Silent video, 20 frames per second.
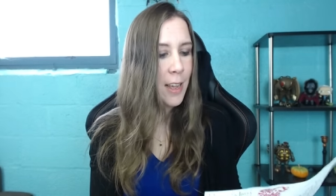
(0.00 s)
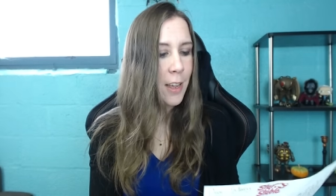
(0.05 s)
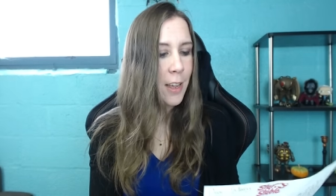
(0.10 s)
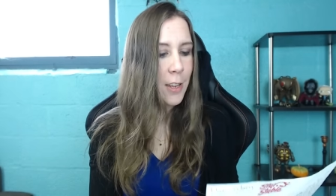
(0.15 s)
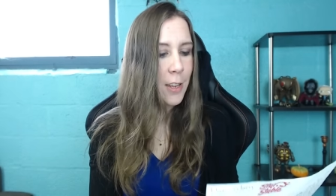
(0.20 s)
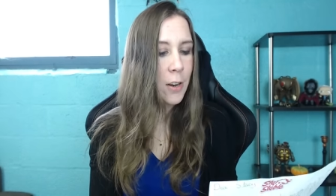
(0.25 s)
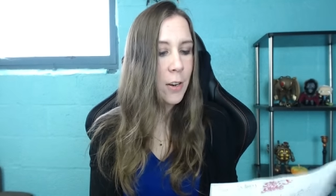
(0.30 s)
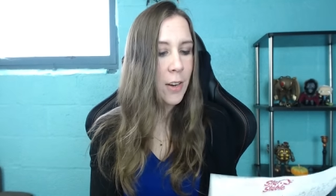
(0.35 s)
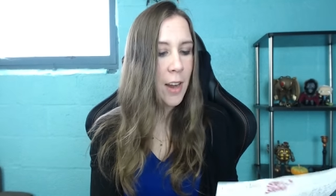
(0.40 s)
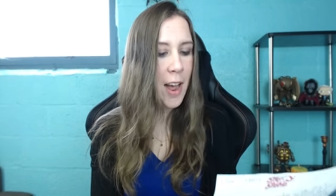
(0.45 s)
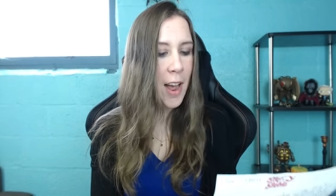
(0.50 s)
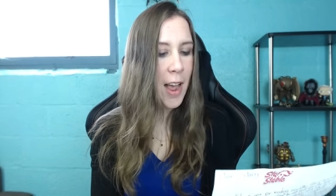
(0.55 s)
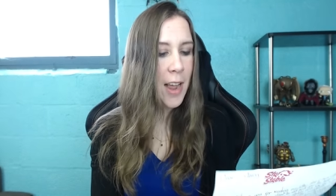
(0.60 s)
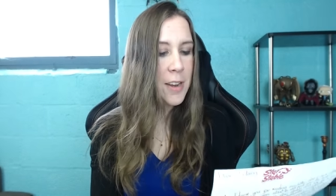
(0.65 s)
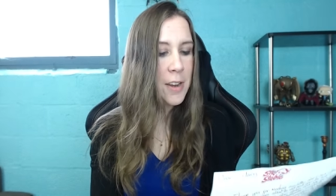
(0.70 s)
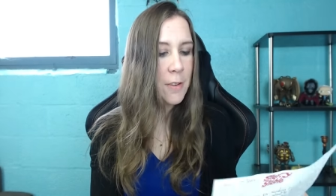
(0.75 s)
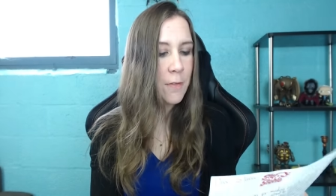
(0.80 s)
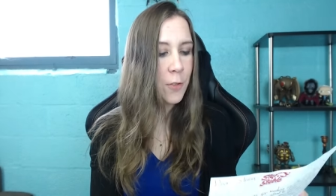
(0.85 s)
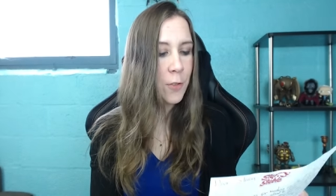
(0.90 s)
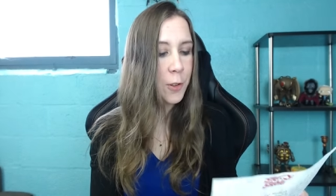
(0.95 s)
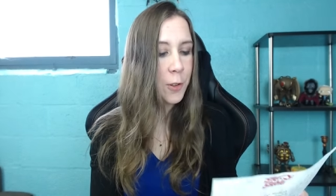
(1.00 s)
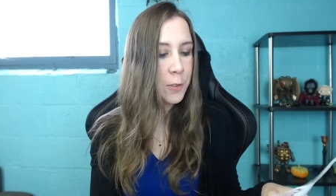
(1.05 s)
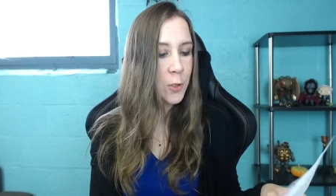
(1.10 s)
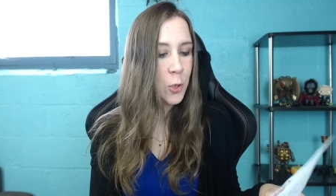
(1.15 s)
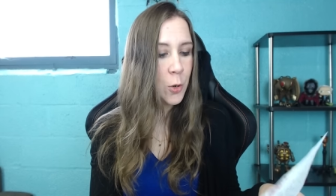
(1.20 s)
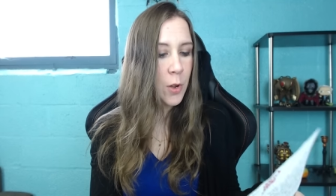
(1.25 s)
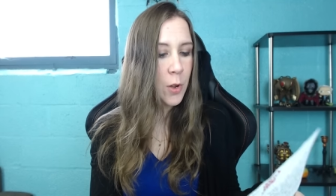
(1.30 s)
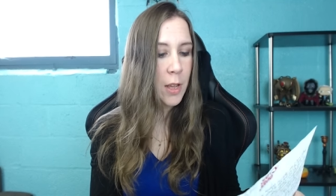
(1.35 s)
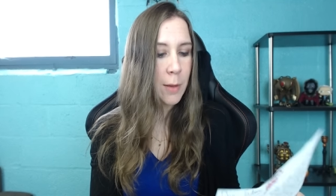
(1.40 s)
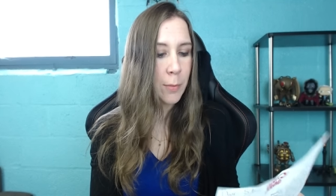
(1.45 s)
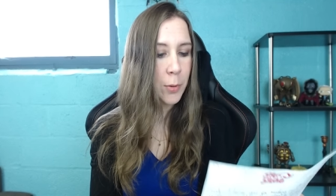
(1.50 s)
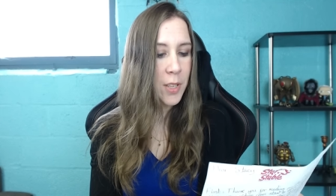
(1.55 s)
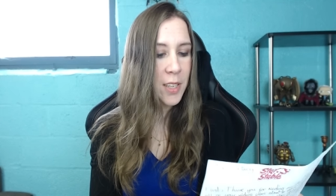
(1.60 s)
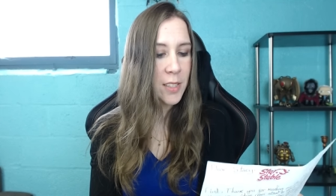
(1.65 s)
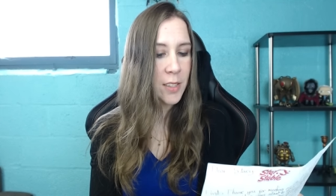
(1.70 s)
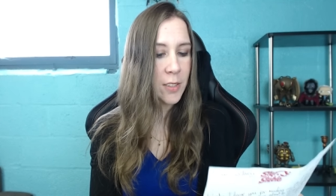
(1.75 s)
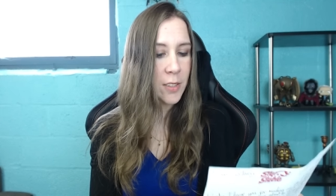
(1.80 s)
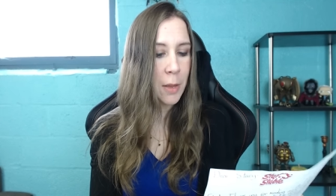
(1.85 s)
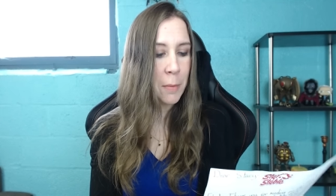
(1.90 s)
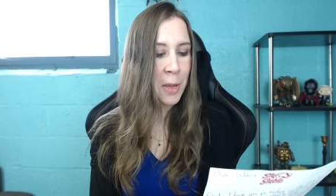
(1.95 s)
You're kind and full of joy.
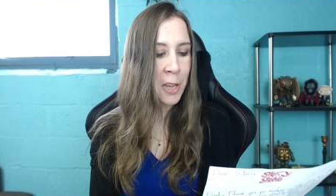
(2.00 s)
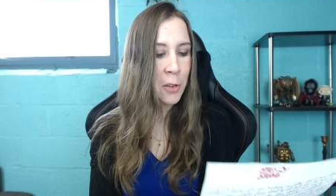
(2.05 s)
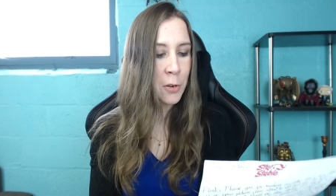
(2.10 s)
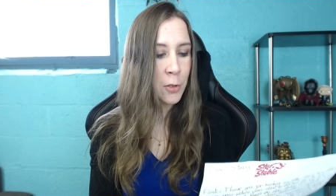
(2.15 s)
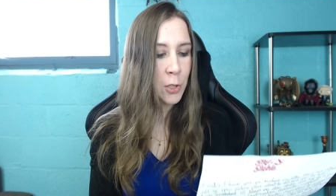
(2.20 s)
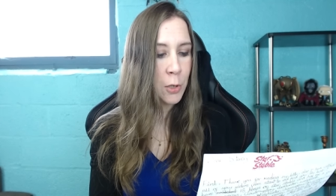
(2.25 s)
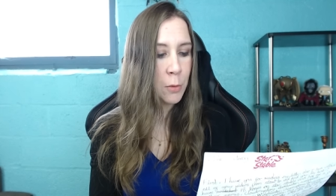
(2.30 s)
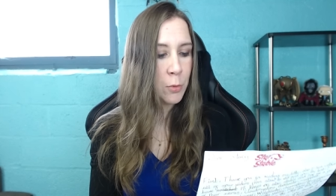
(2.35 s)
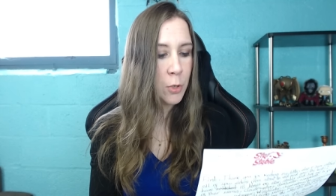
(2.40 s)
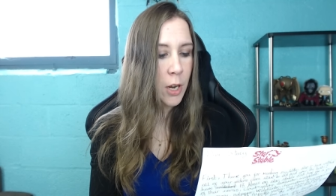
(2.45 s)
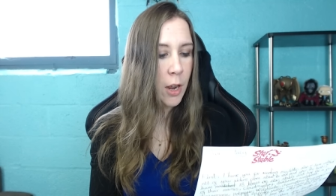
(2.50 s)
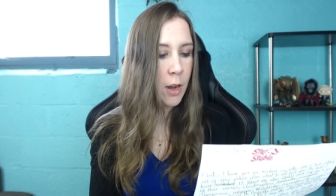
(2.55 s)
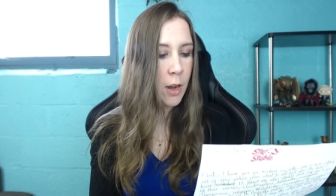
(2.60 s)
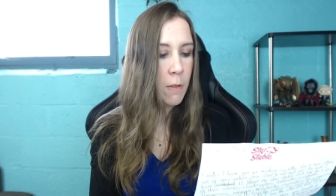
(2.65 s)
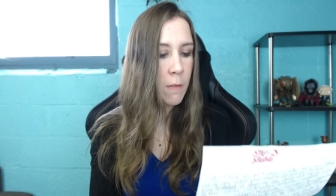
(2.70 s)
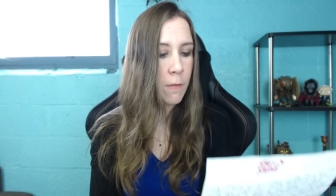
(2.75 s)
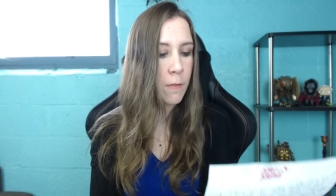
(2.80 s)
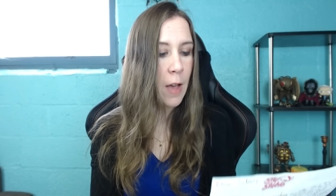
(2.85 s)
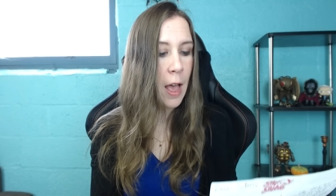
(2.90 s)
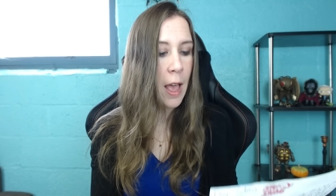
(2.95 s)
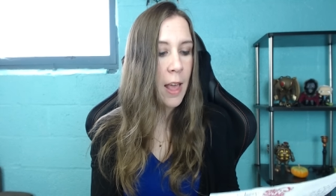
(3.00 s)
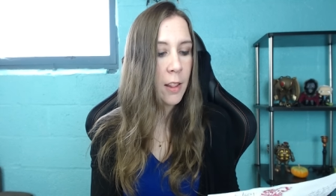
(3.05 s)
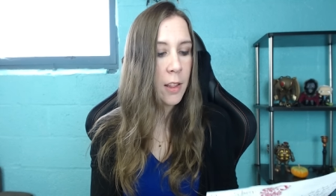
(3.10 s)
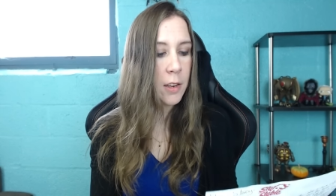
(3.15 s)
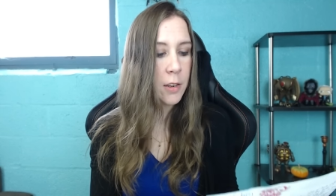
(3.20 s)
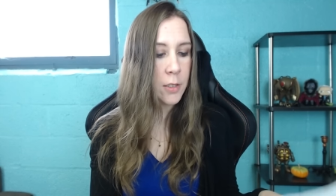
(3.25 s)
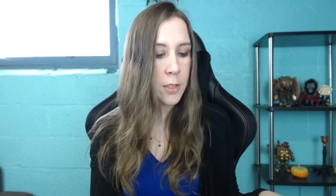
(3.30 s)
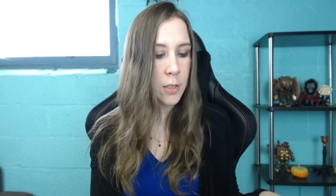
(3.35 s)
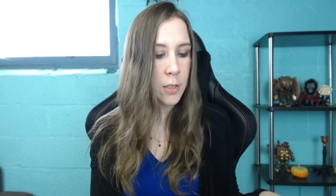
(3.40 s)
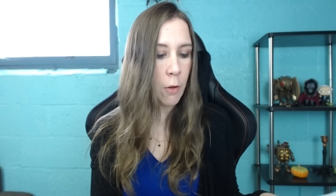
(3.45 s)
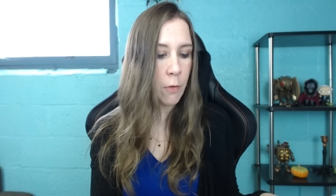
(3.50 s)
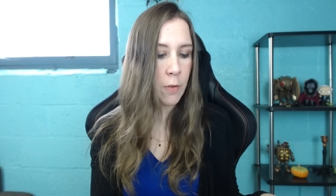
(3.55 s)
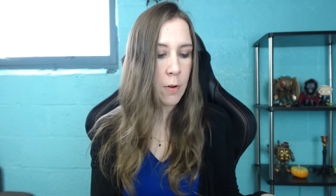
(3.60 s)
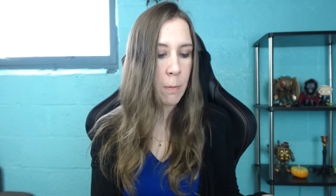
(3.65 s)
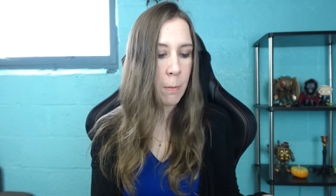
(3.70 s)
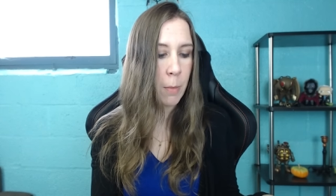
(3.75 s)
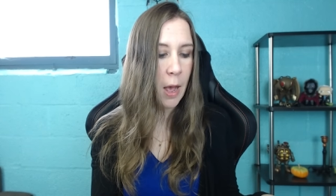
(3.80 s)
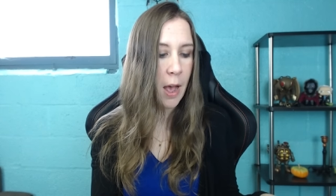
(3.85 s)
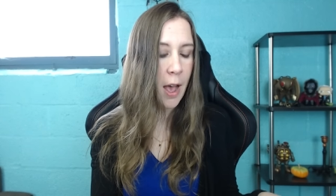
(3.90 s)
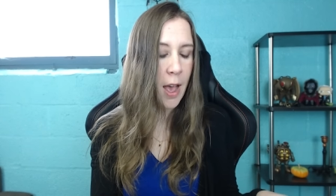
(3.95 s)
Please look at my YouTube channel, Violet
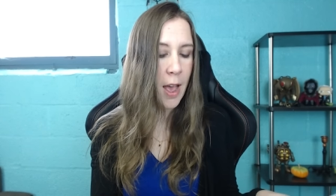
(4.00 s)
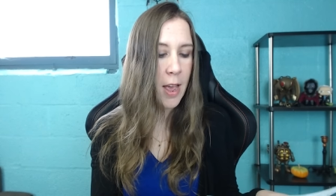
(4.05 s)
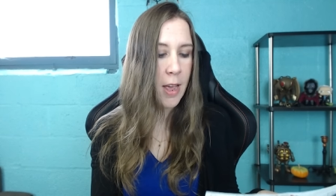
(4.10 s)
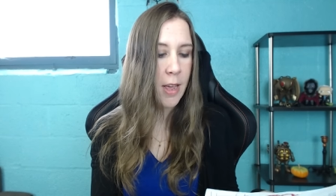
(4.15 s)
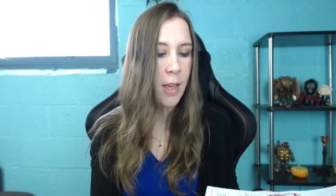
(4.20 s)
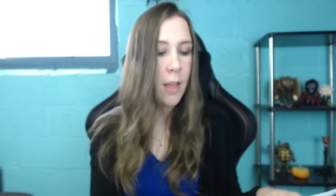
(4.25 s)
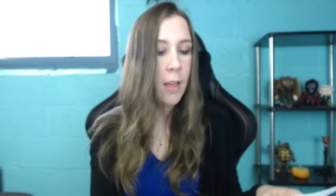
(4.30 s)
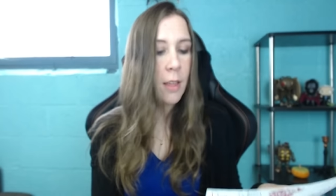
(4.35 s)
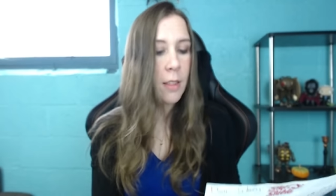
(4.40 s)
Dolphin Pie.